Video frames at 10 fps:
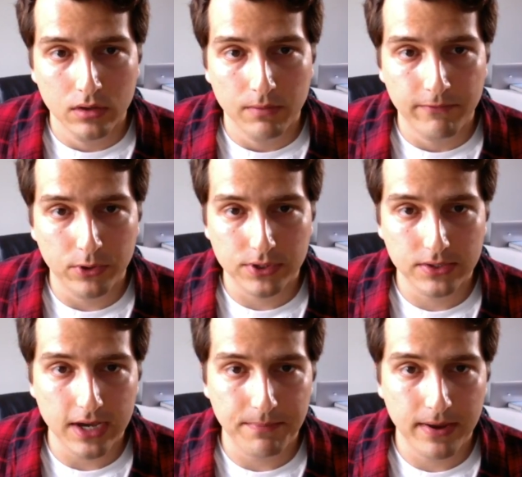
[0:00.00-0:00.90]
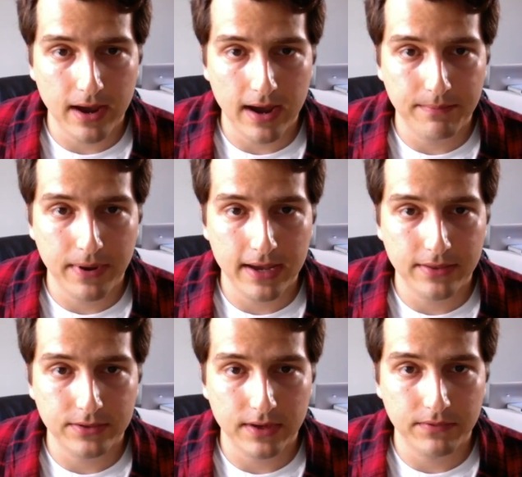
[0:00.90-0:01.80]
Phil says I pay, I pay the
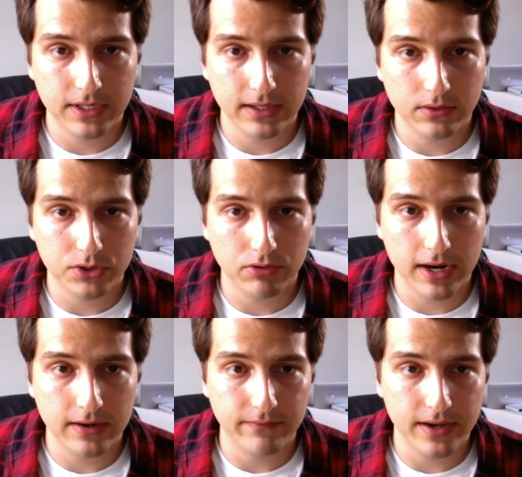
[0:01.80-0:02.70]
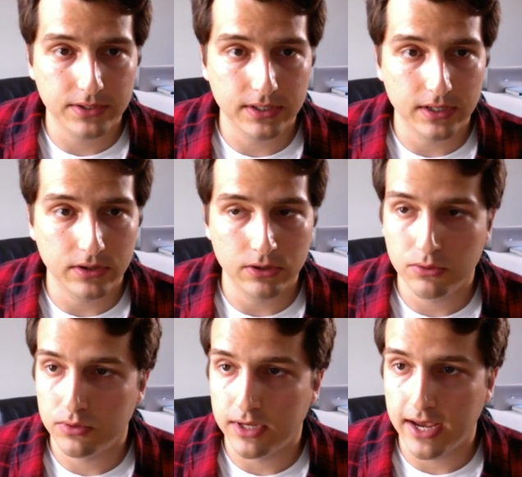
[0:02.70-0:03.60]
17 looks great investing in
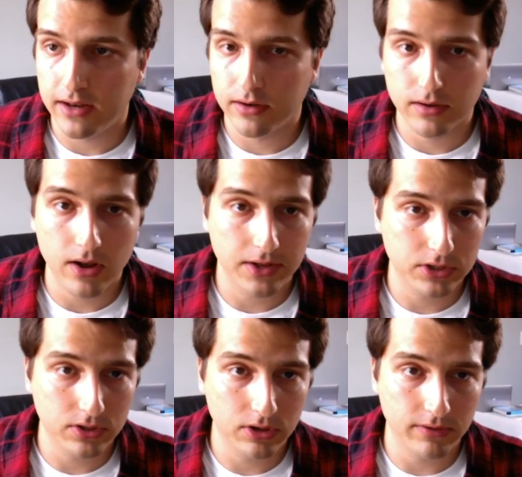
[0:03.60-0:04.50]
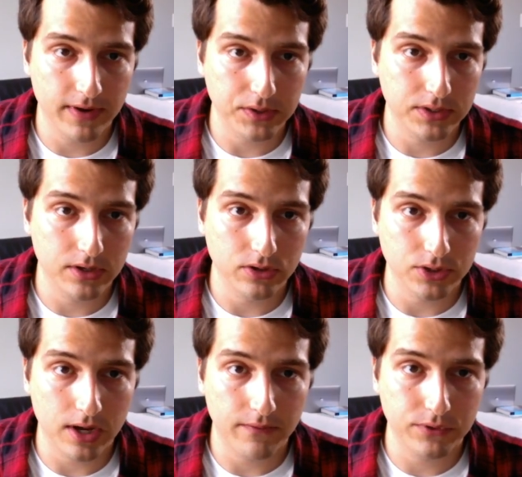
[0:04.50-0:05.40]
you. Dan, no, you're investing in
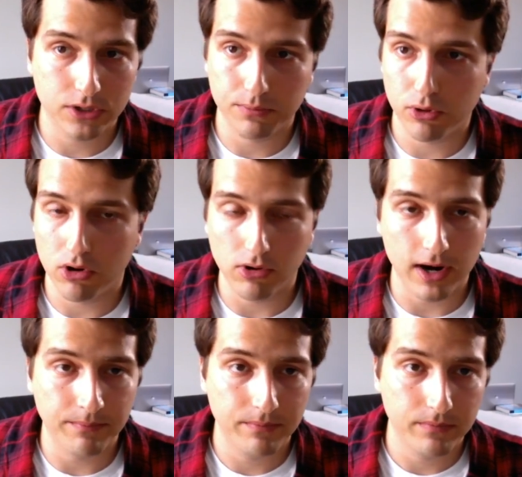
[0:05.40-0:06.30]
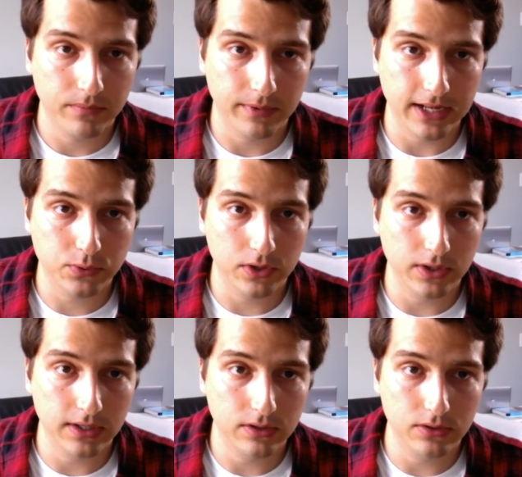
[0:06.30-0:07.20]
yourself. It's a good program. I mean, that's what you
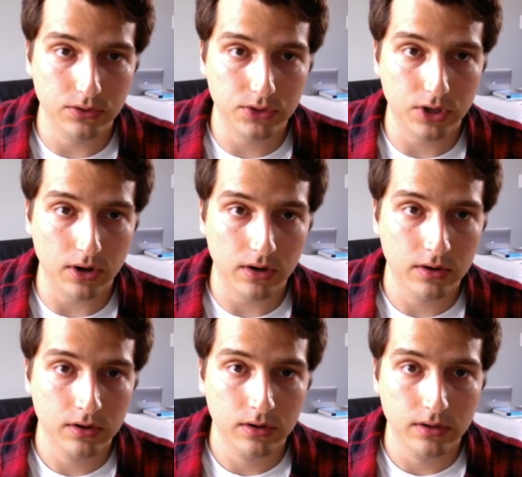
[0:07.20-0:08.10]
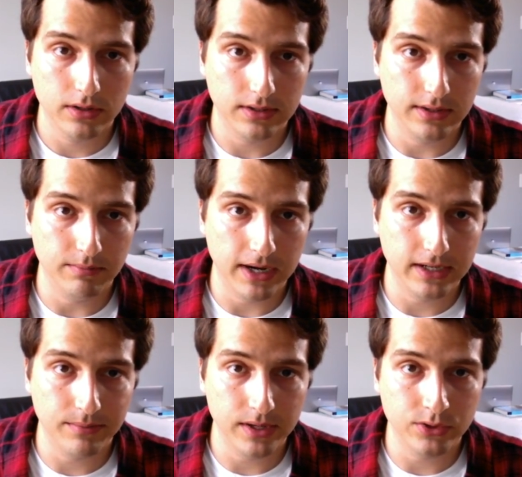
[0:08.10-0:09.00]
need to do to start my
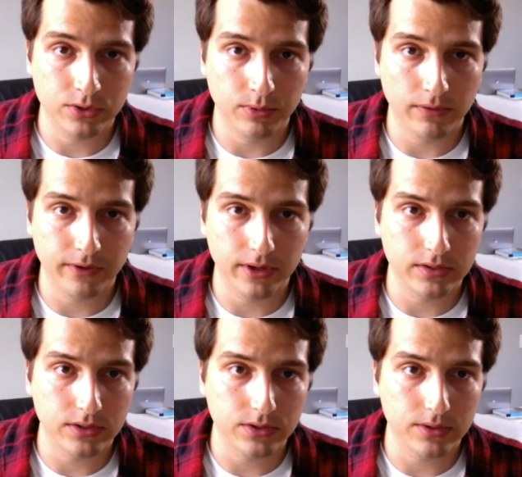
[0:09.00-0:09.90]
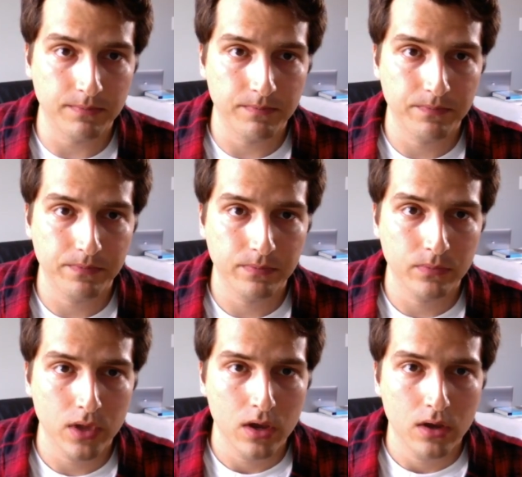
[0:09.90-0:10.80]
beats super affiliate system.
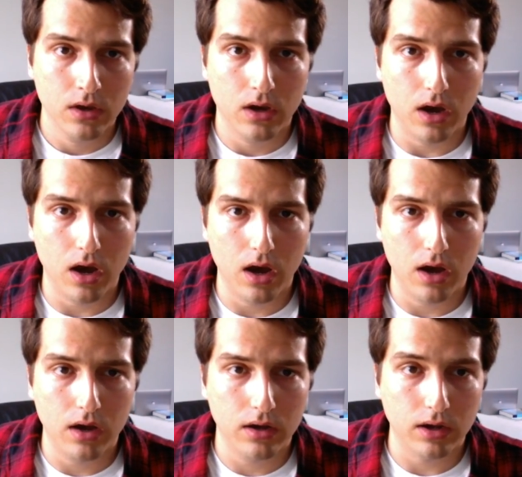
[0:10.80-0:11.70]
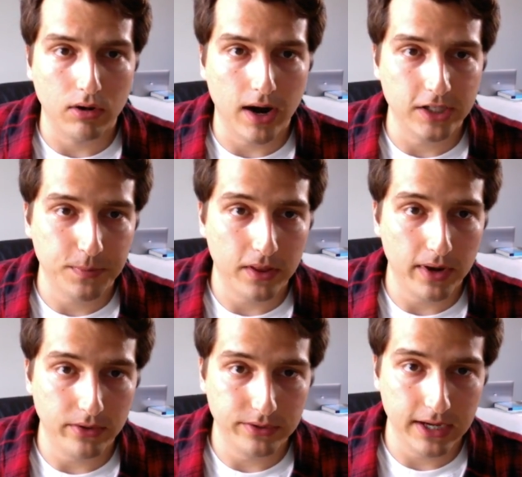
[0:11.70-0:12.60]
Uh, congrats, by the
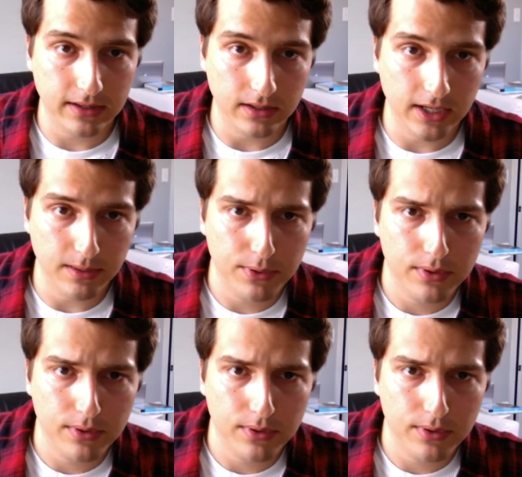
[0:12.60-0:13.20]
way, on taking the leap.